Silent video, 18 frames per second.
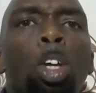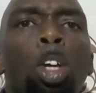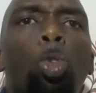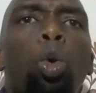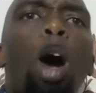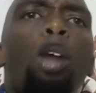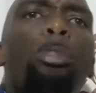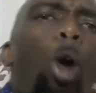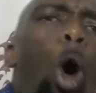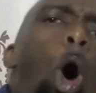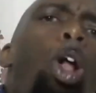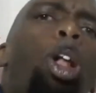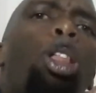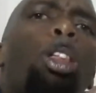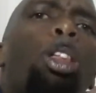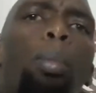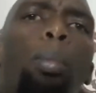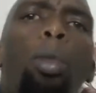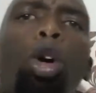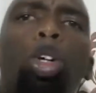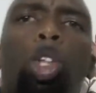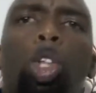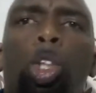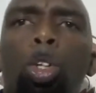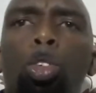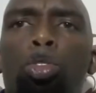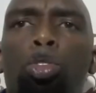to have all the
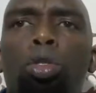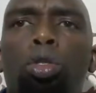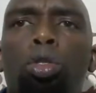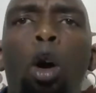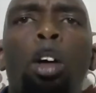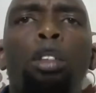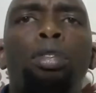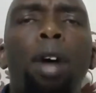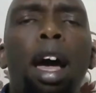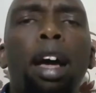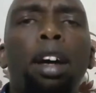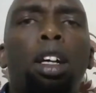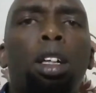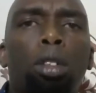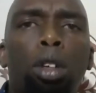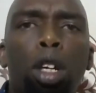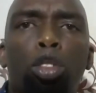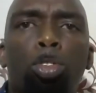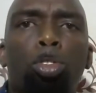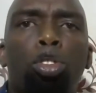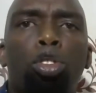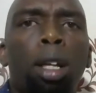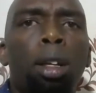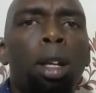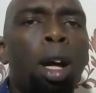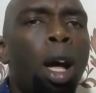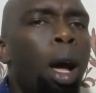motions of a
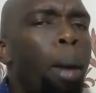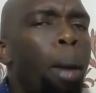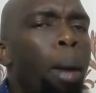Christian,